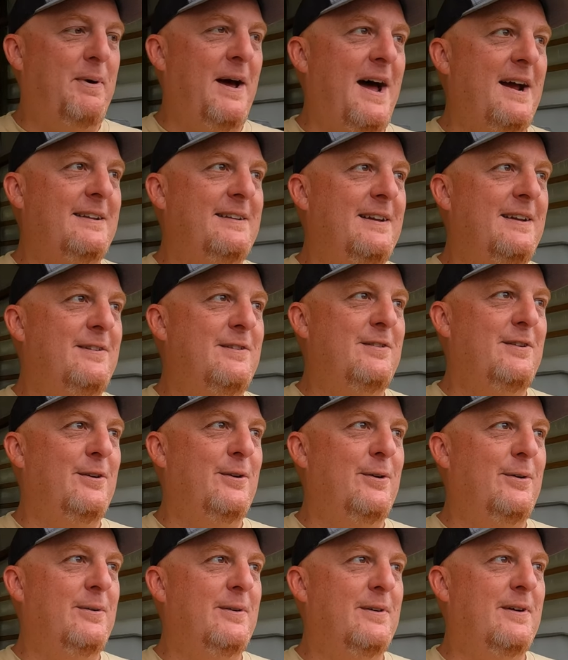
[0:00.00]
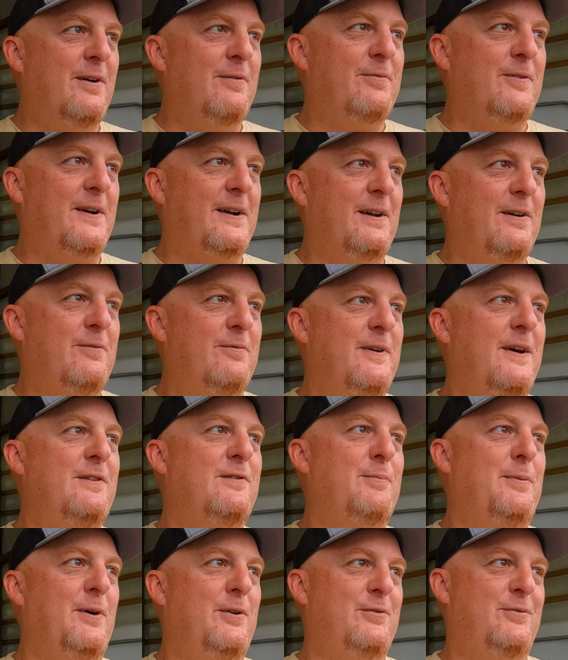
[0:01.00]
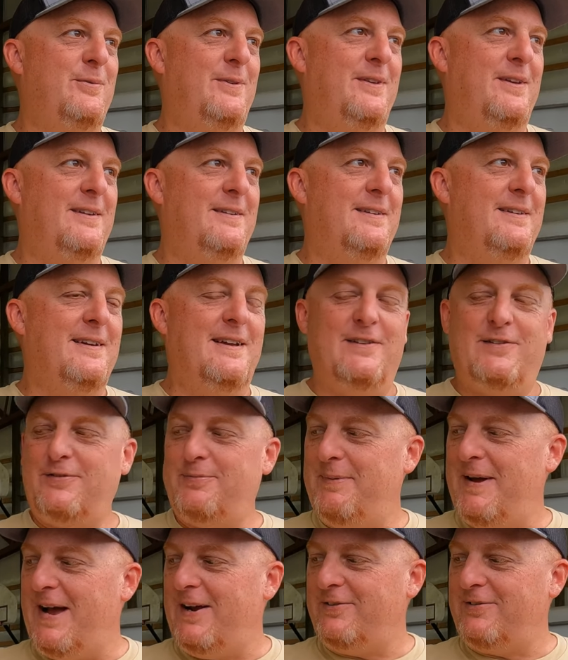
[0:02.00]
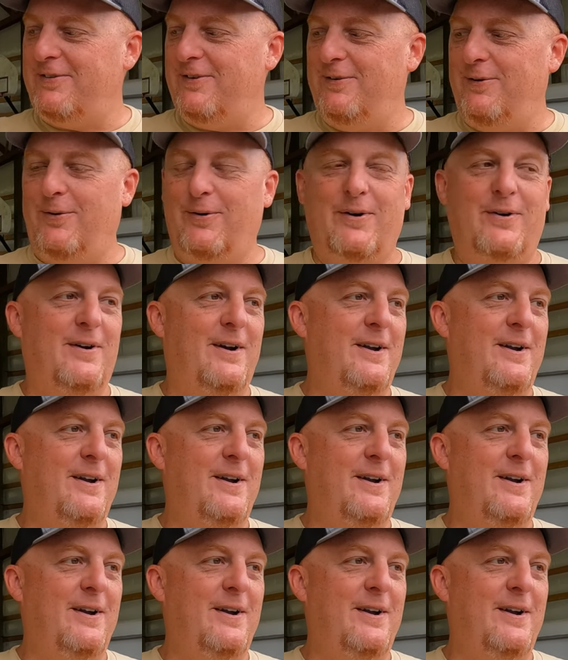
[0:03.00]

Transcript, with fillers: backed into a freaking fence post with it and smashed the door